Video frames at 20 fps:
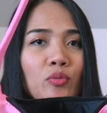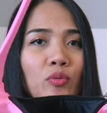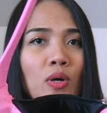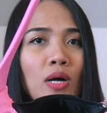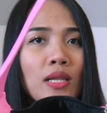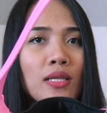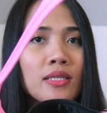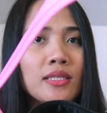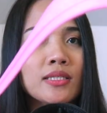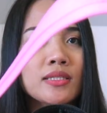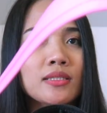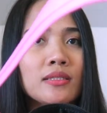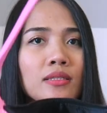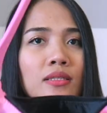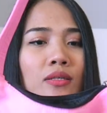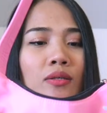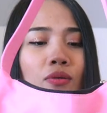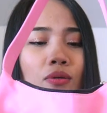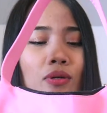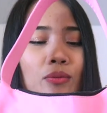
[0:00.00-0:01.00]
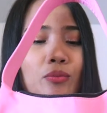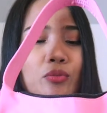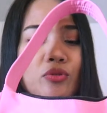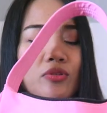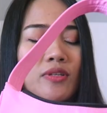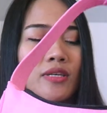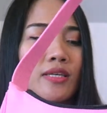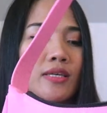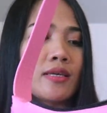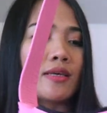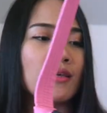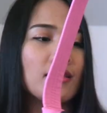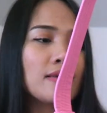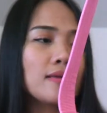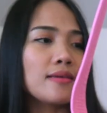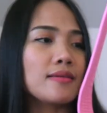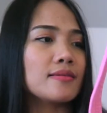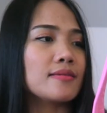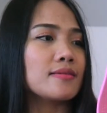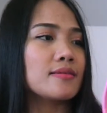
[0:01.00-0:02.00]
wallet, you can put
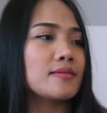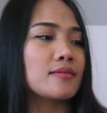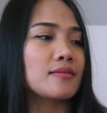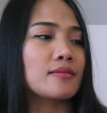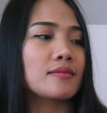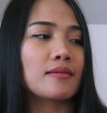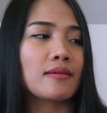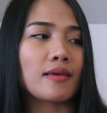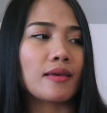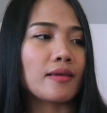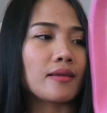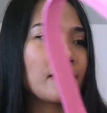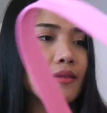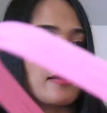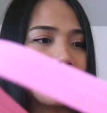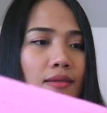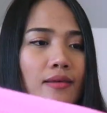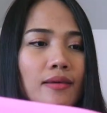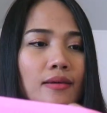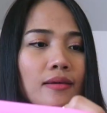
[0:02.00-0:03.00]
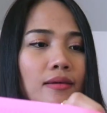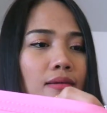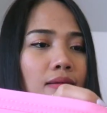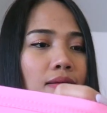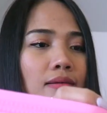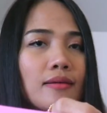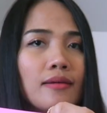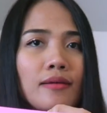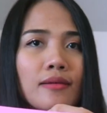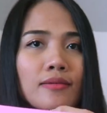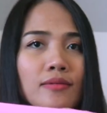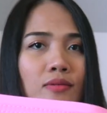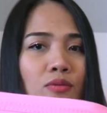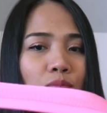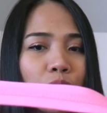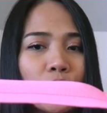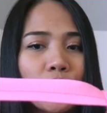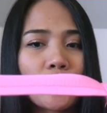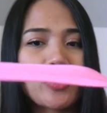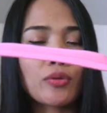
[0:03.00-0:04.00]
keys, anything, and it's
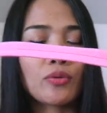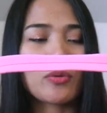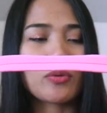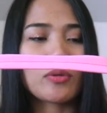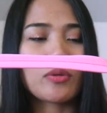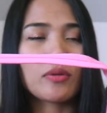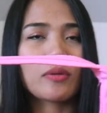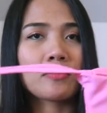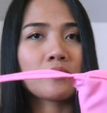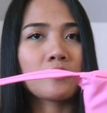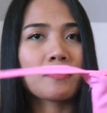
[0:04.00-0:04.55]
super cute.